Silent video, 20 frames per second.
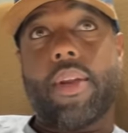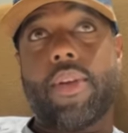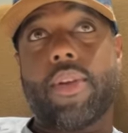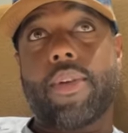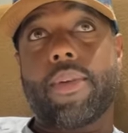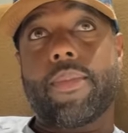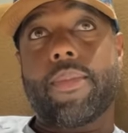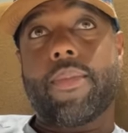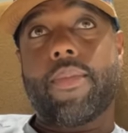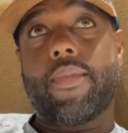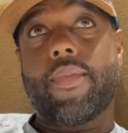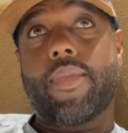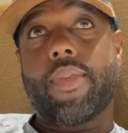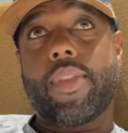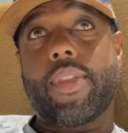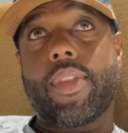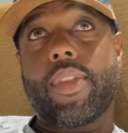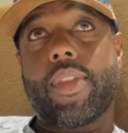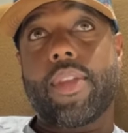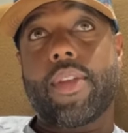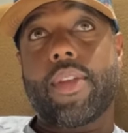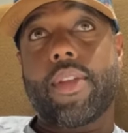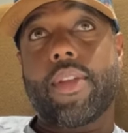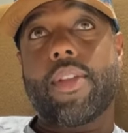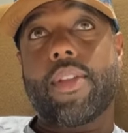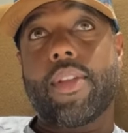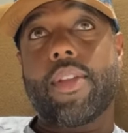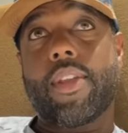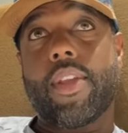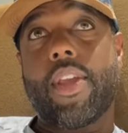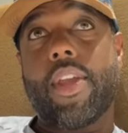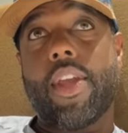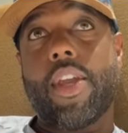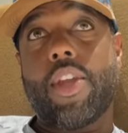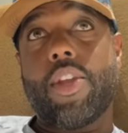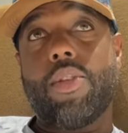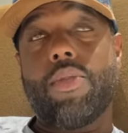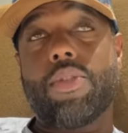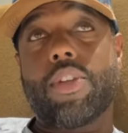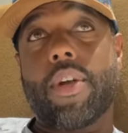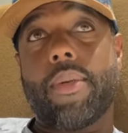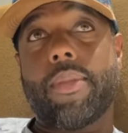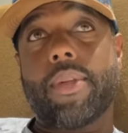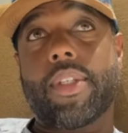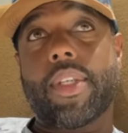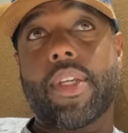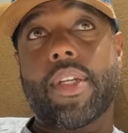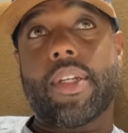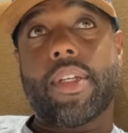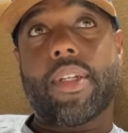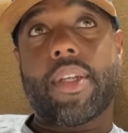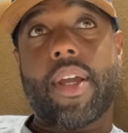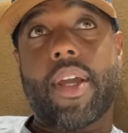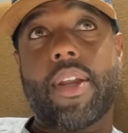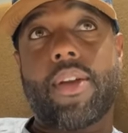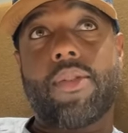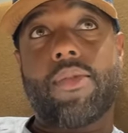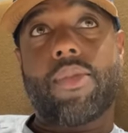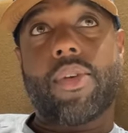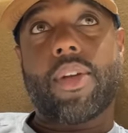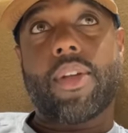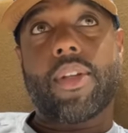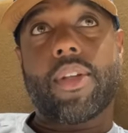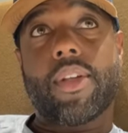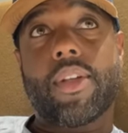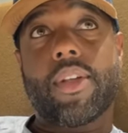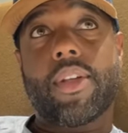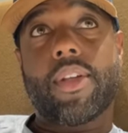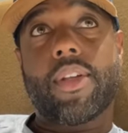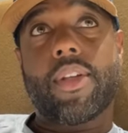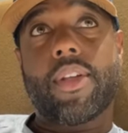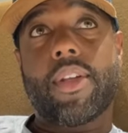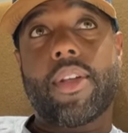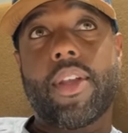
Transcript: or? Sure. You was coming to say good night or what? Yeah.